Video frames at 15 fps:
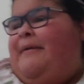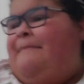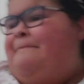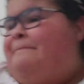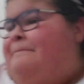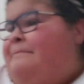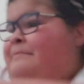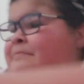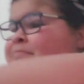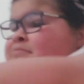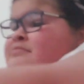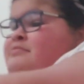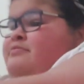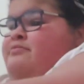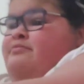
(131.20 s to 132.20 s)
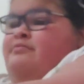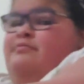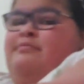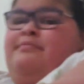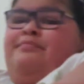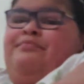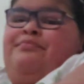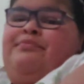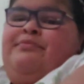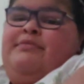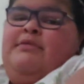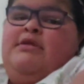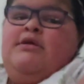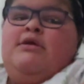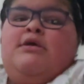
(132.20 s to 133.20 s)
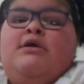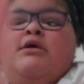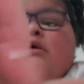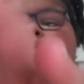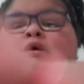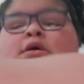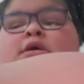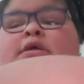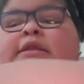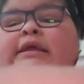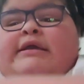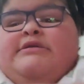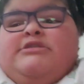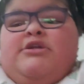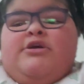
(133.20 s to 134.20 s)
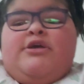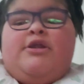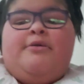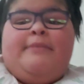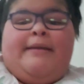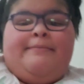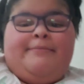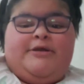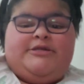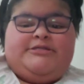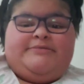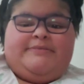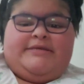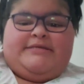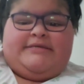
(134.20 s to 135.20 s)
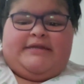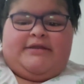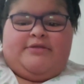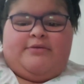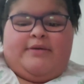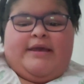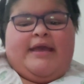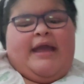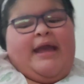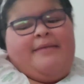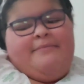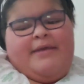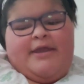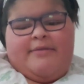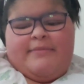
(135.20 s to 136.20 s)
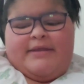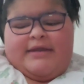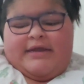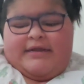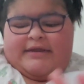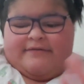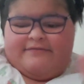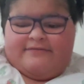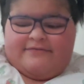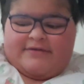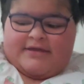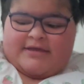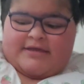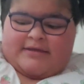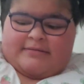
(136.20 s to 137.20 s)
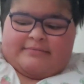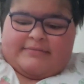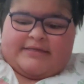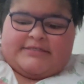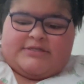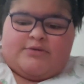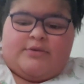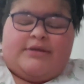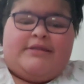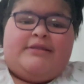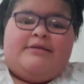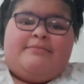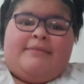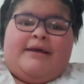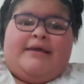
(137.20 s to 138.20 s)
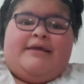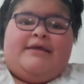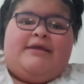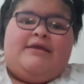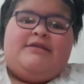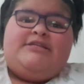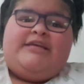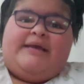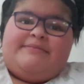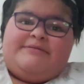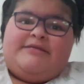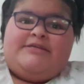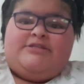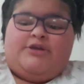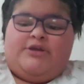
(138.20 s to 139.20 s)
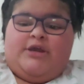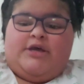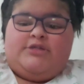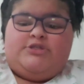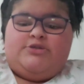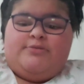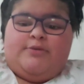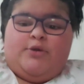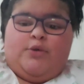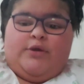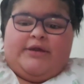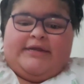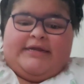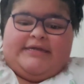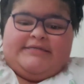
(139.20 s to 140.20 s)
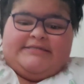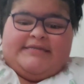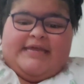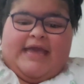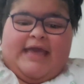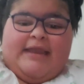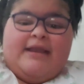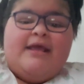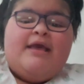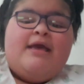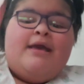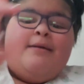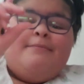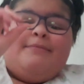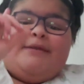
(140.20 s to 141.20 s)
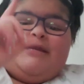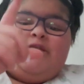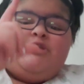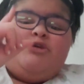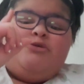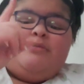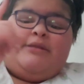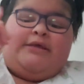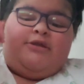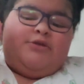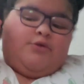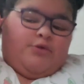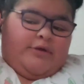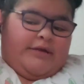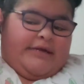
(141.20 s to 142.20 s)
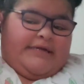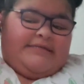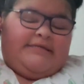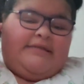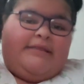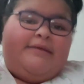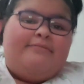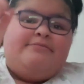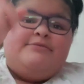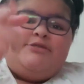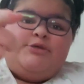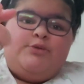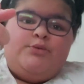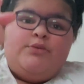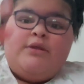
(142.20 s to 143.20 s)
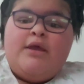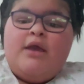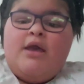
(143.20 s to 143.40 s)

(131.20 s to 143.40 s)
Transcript: Yeah. Next, I'll get all my Burt's Bees out of the way. I may or may not have missed one. My chapsticks are not super organized yet, but I do plan on organizing them soon.